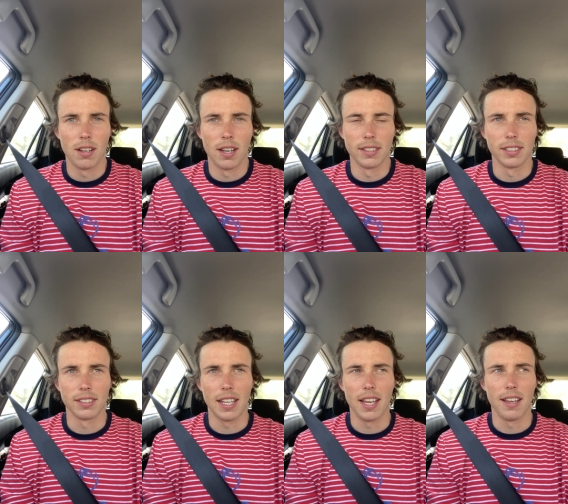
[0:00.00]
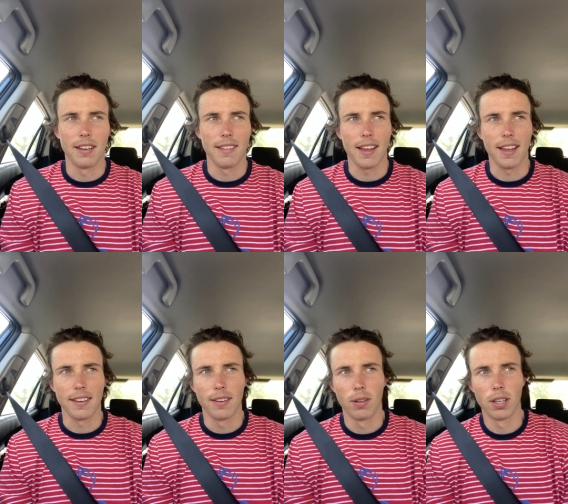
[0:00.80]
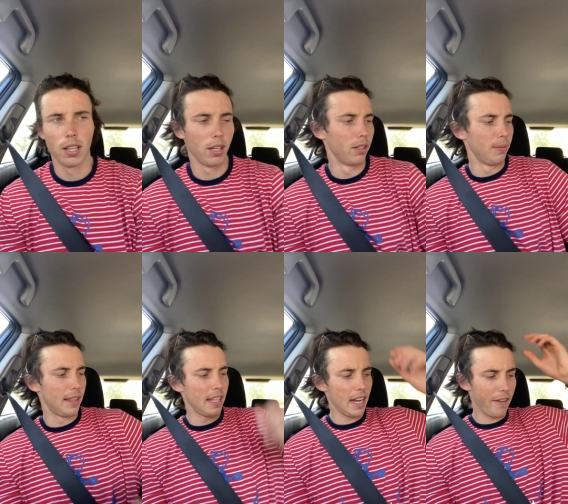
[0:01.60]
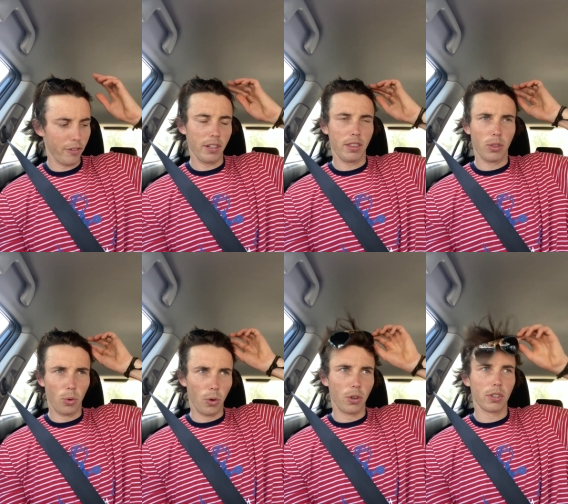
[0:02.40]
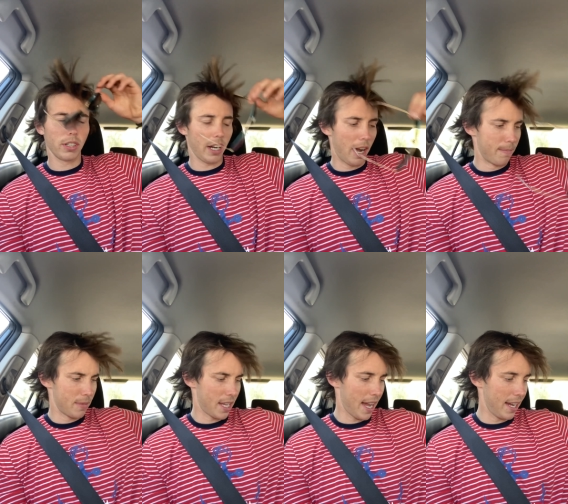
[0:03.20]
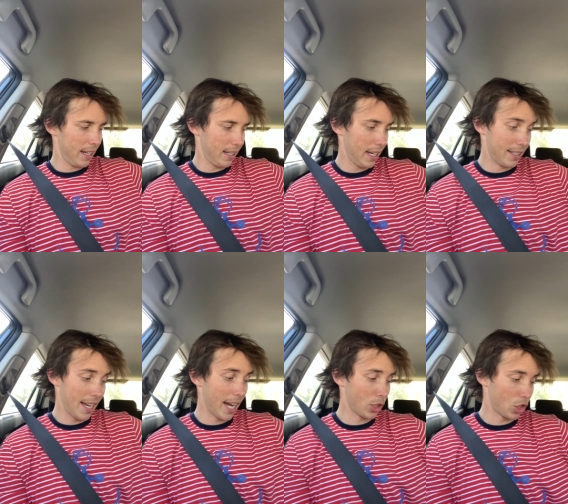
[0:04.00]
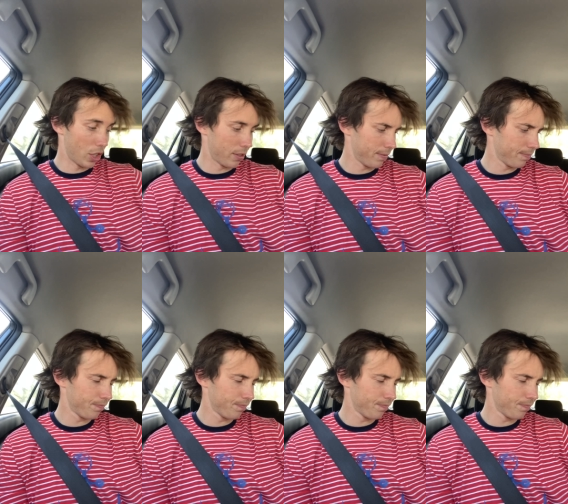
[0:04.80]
understand that within every thought comes a intention.